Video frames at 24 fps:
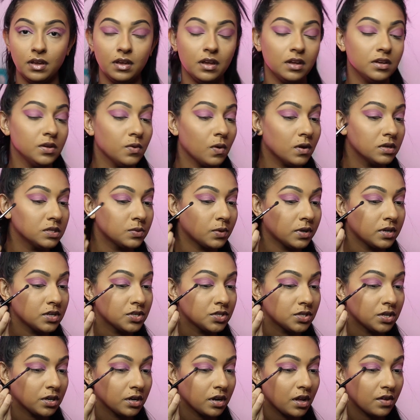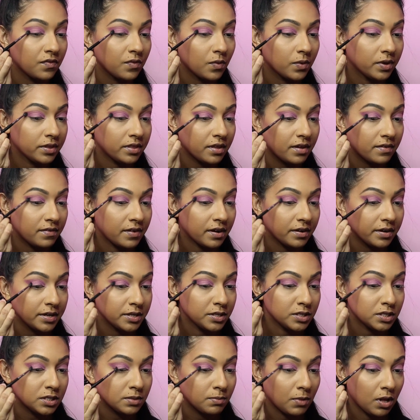You always want to start off with a very
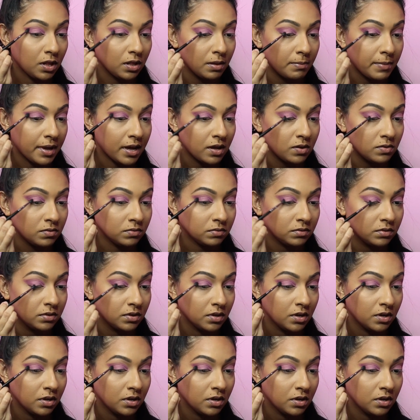small amount.